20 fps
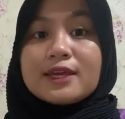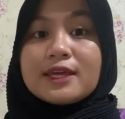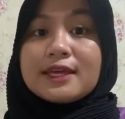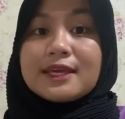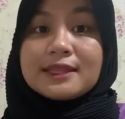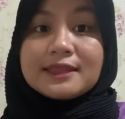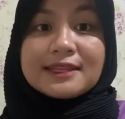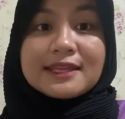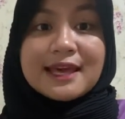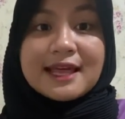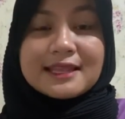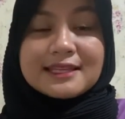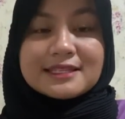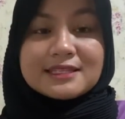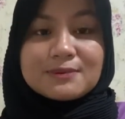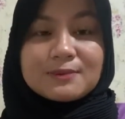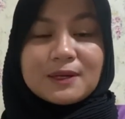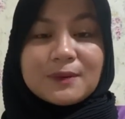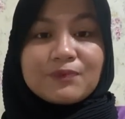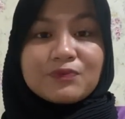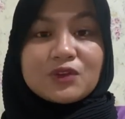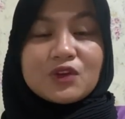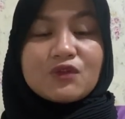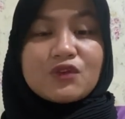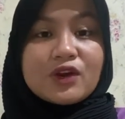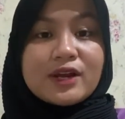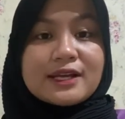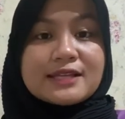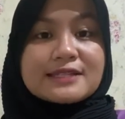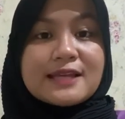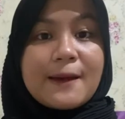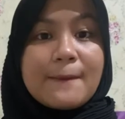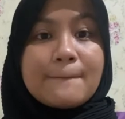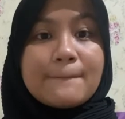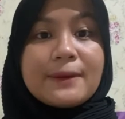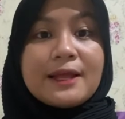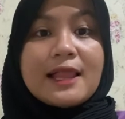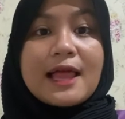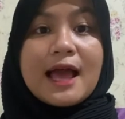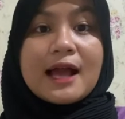initialism. For
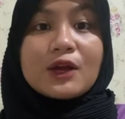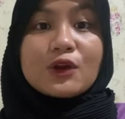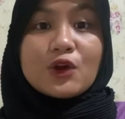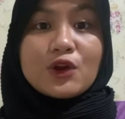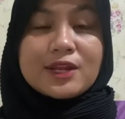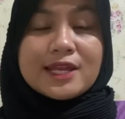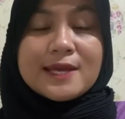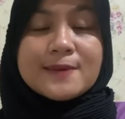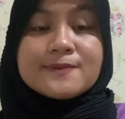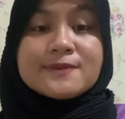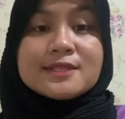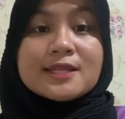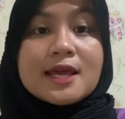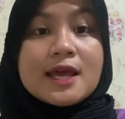example, acronyms: